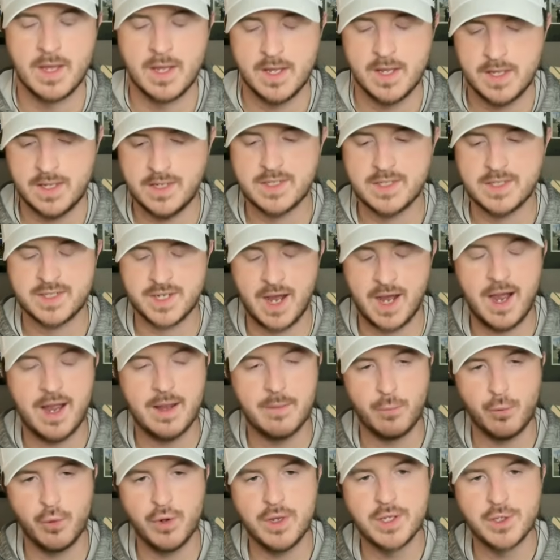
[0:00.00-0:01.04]
It is
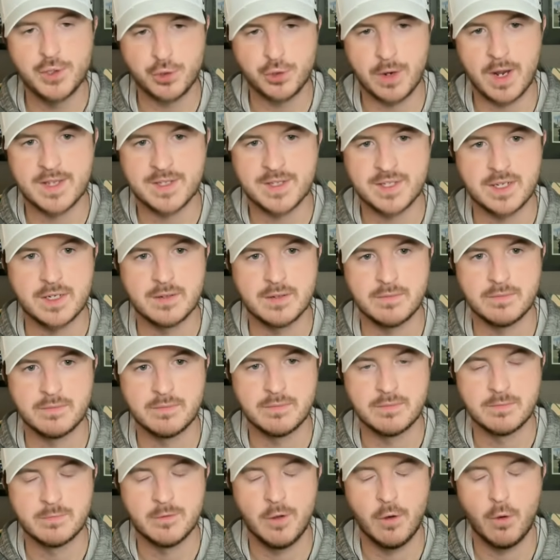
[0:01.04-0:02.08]
time we address it.
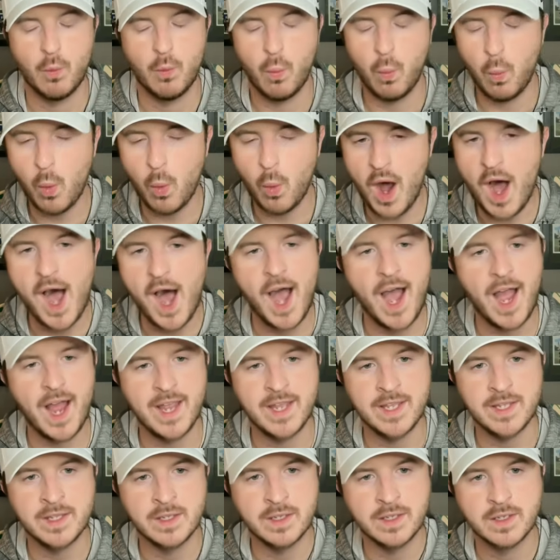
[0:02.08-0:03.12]

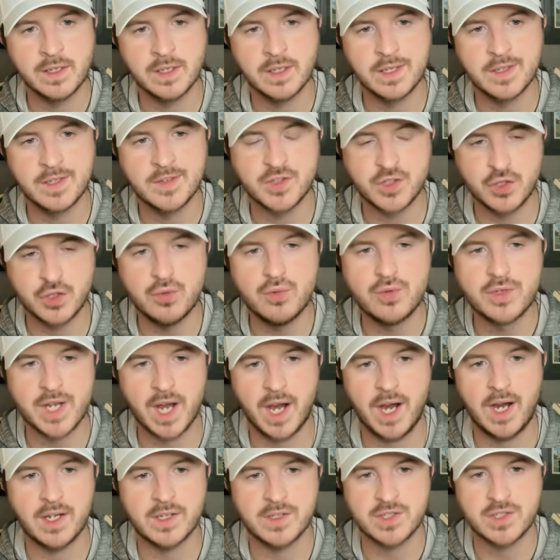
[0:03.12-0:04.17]
Why is
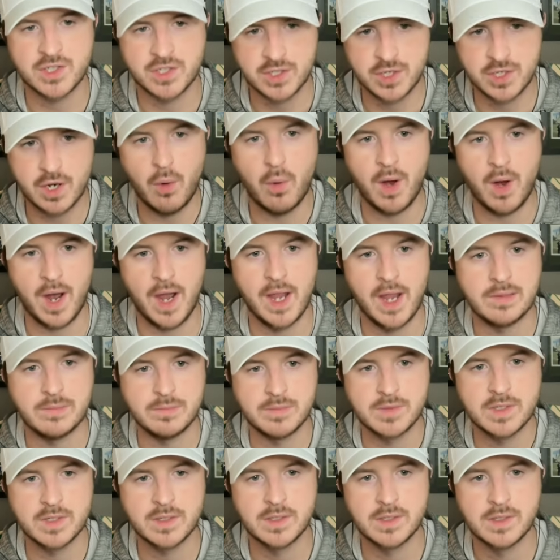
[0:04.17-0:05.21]
Utah so
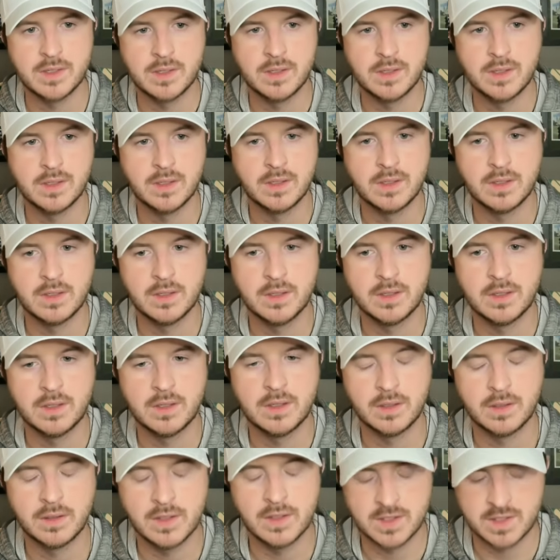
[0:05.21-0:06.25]
hyped?
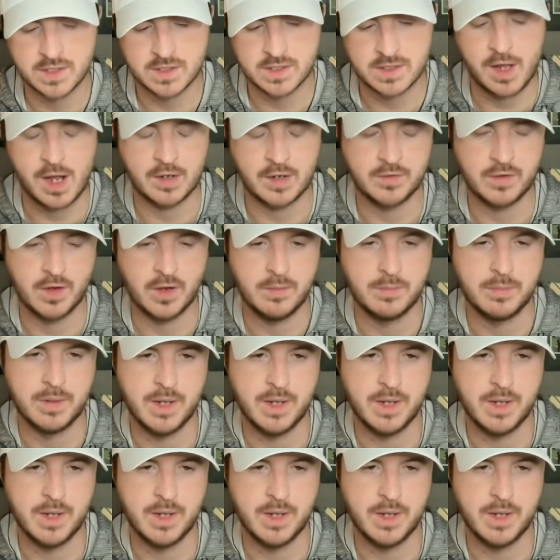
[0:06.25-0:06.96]
This is Locked On